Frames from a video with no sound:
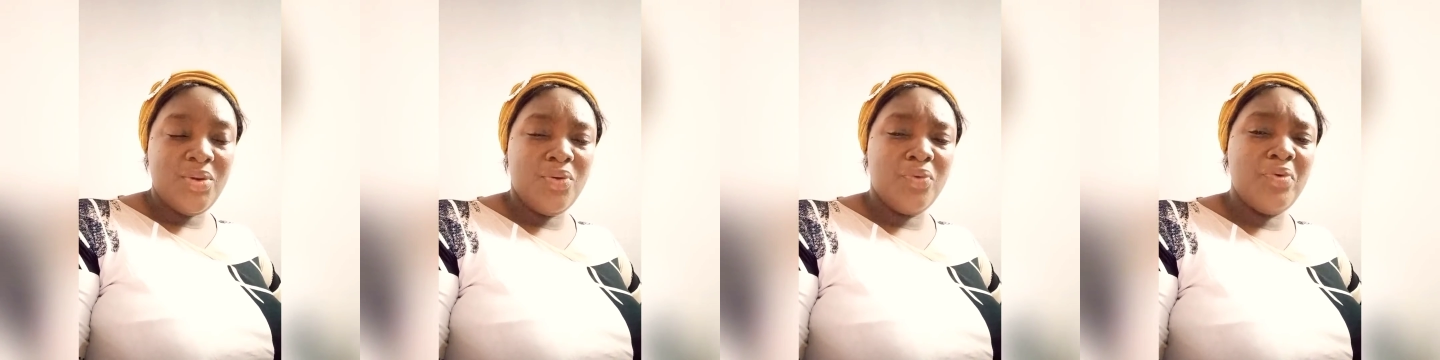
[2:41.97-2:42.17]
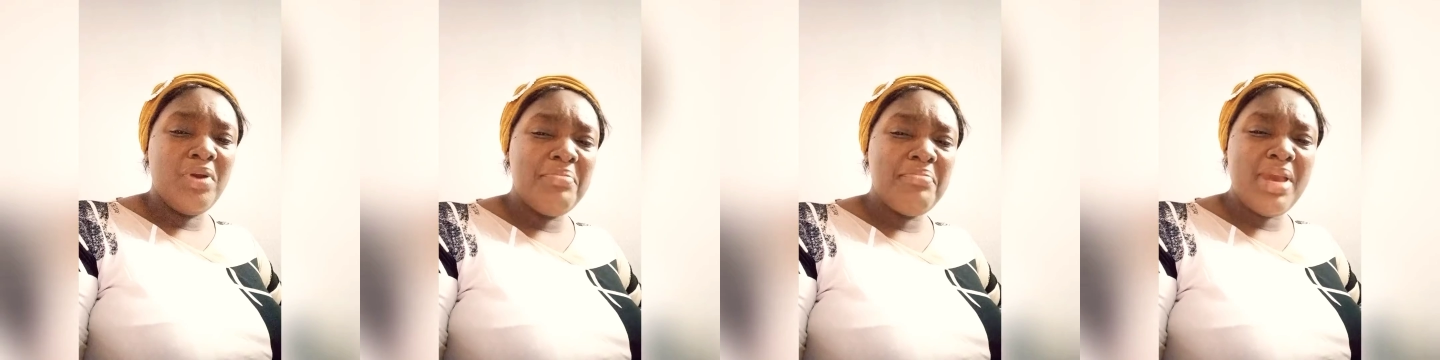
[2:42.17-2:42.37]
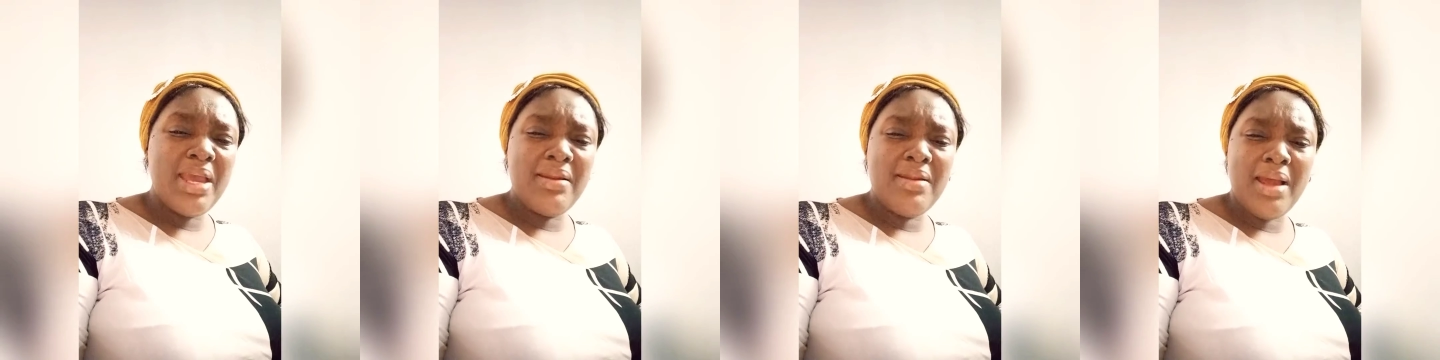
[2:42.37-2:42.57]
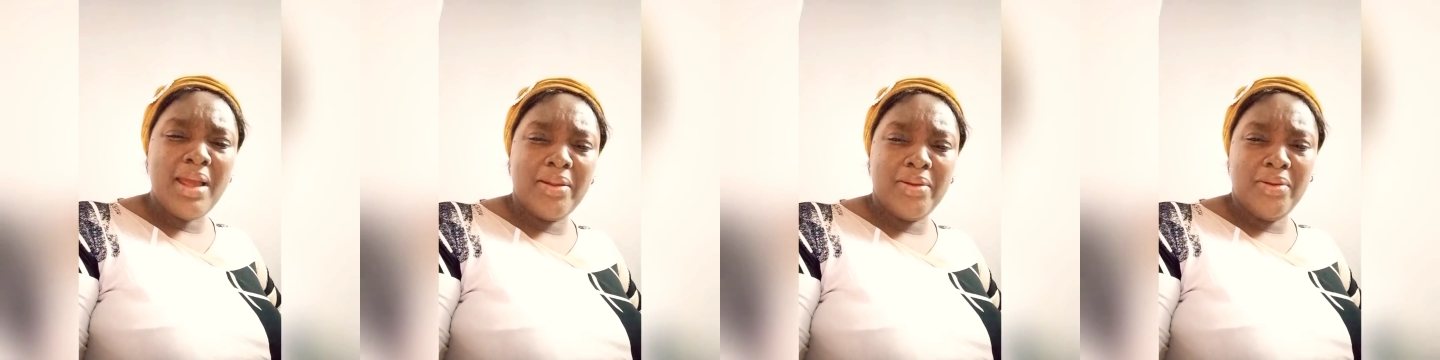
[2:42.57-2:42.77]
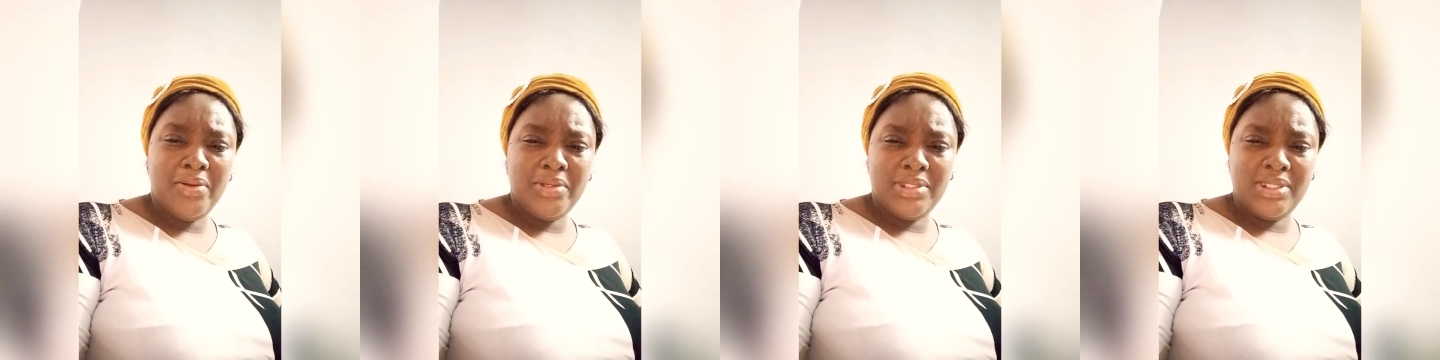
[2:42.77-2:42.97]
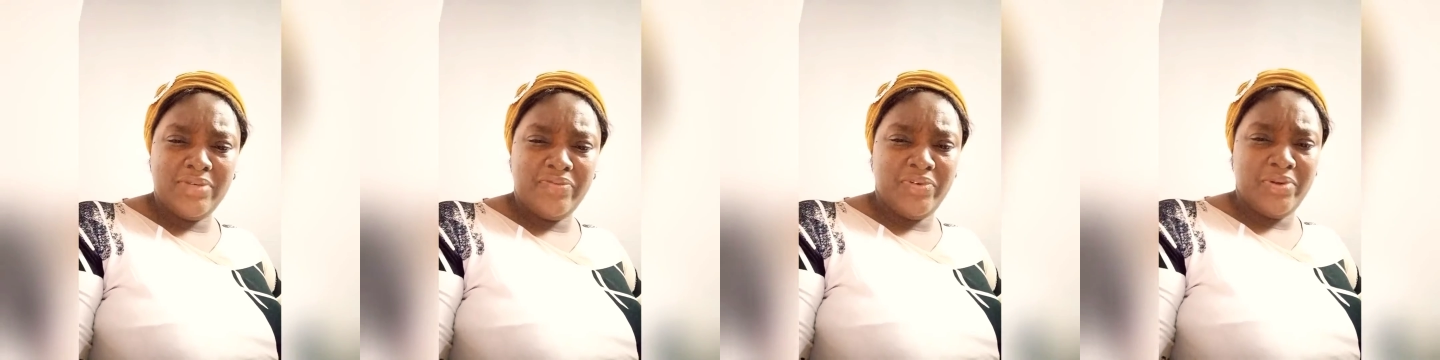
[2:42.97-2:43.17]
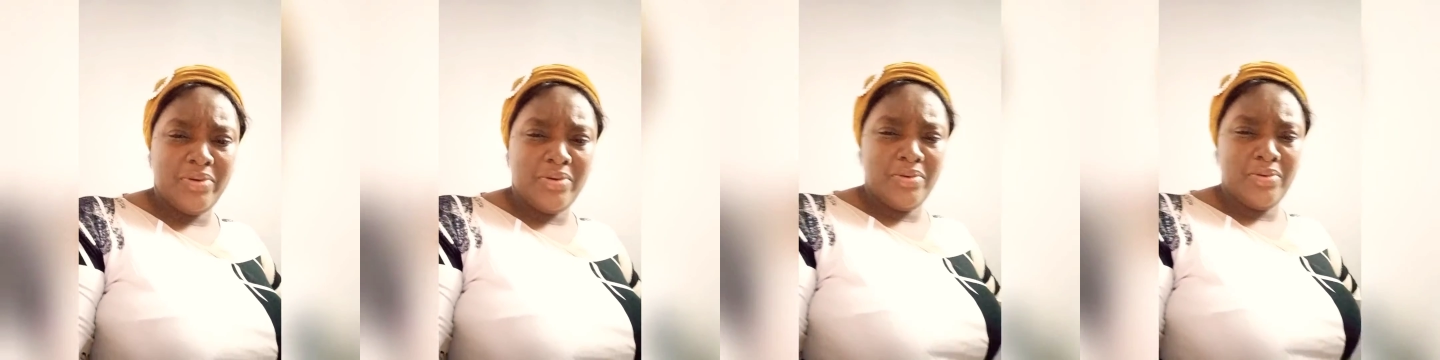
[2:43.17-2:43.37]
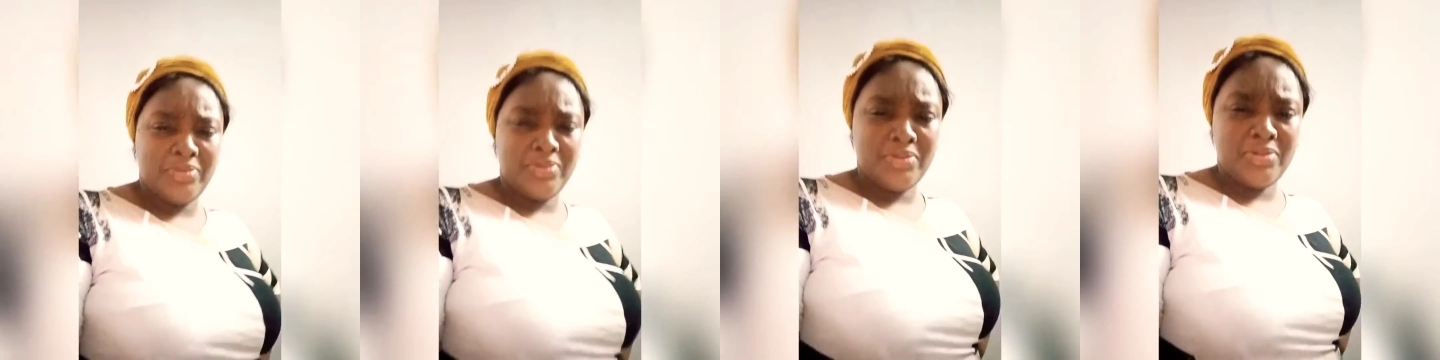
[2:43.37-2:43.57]
Women are not
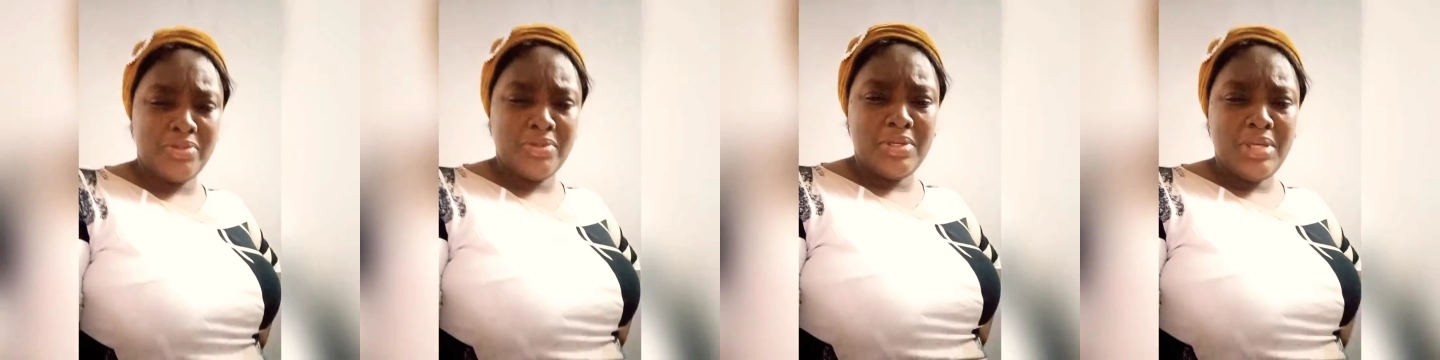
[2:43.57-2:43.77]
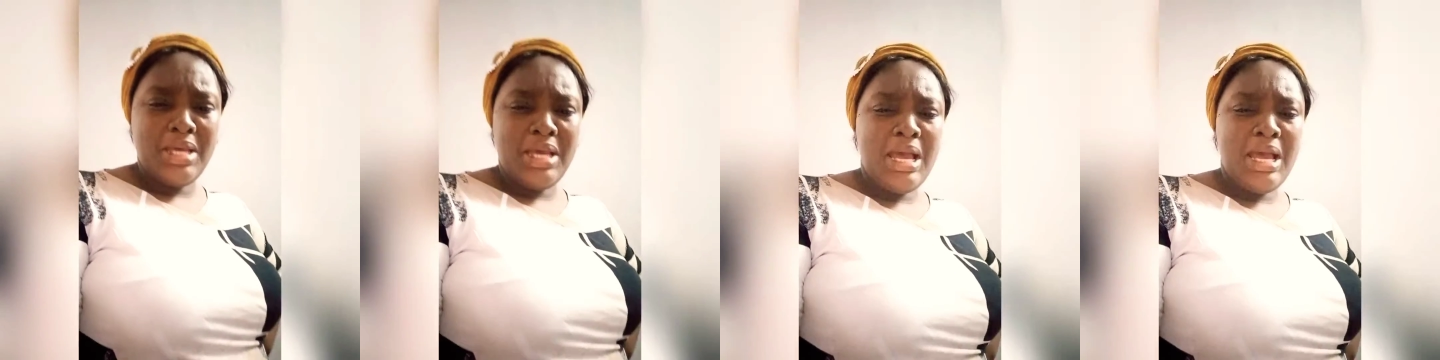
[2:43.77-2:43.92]
difficult.